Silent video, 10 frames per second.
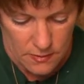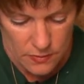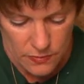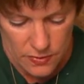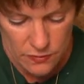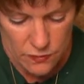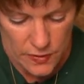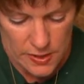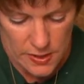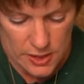Don't be
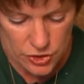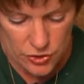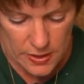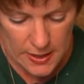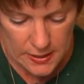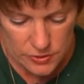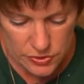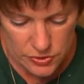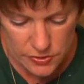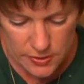afraid to get your
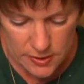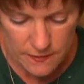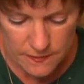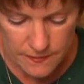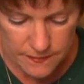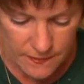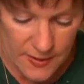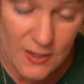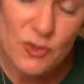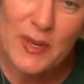hands dirty.
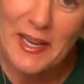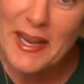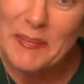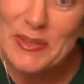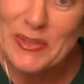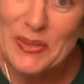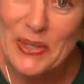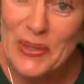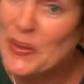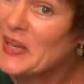That's what happens when
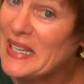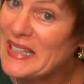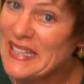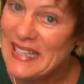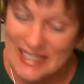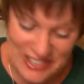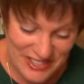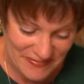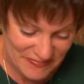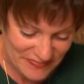you're cooking in the
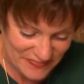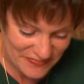kitchen.